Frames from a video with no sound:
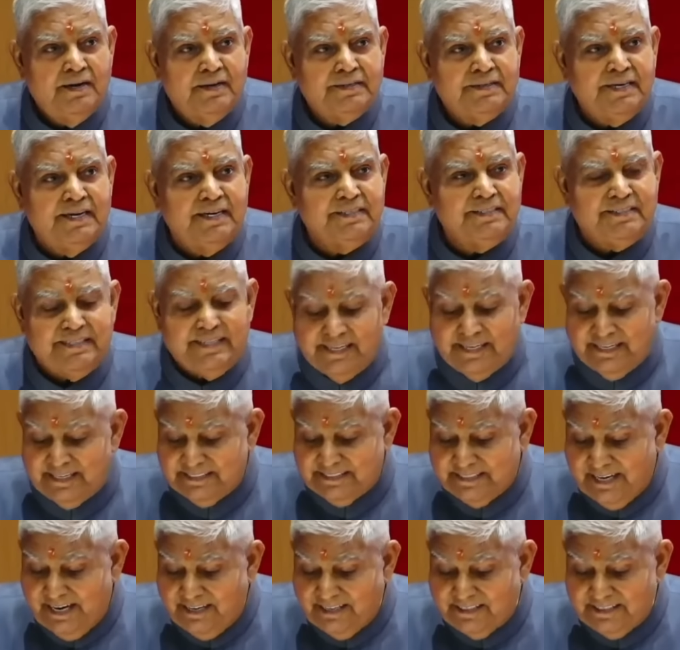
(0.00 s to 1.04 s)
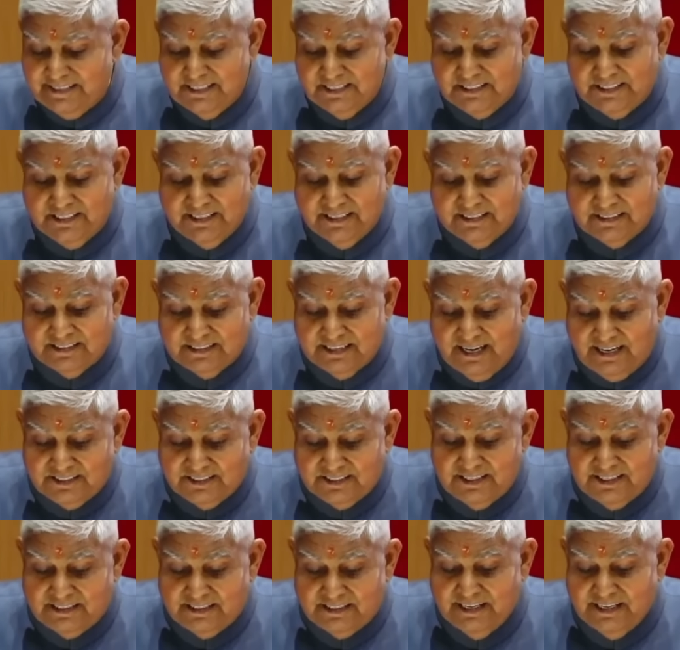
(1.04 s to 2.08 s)
tainting, tarnishing,
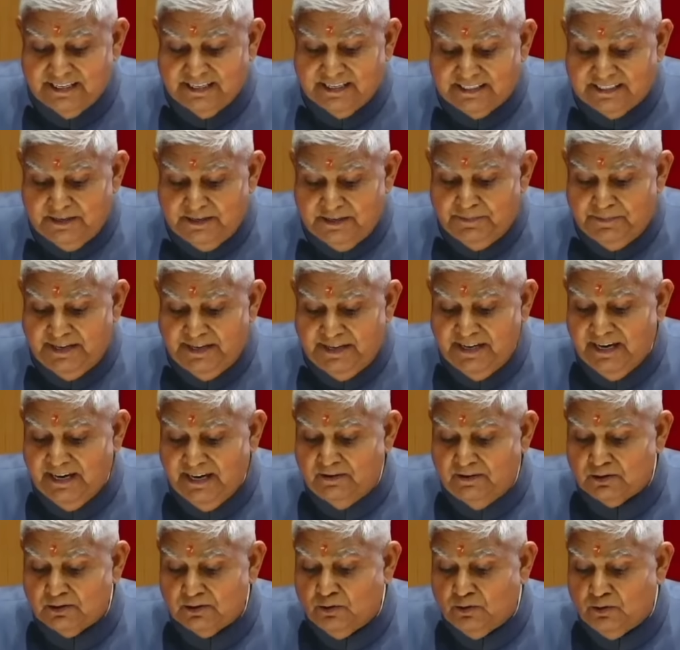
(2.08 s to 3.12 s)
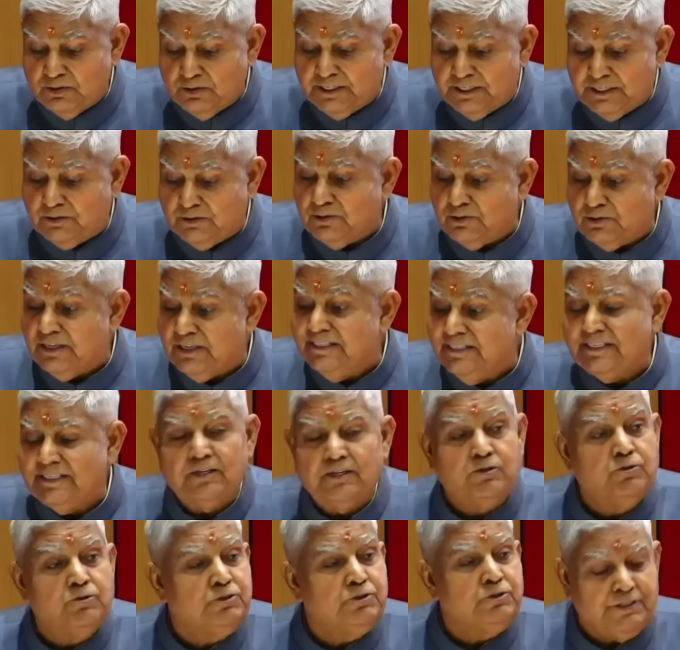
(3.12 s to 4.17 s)
targeting, demeaning our constitutional
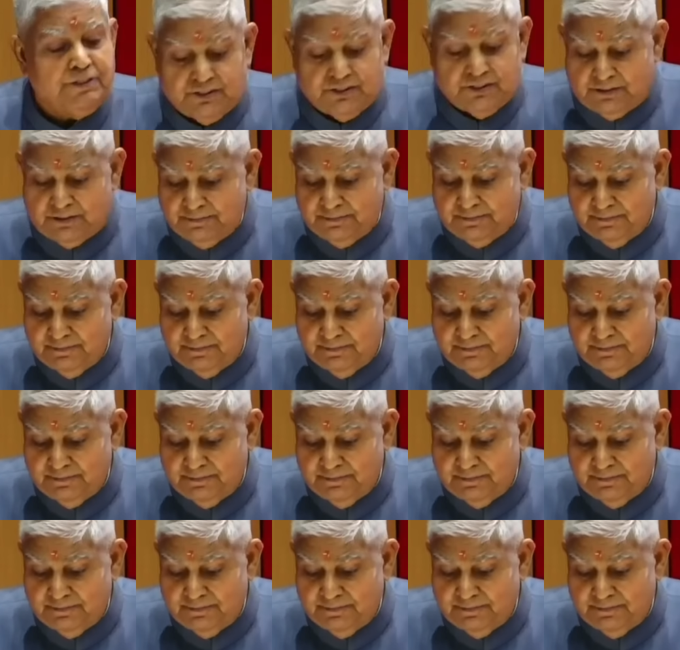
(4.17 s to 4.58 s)
institutions.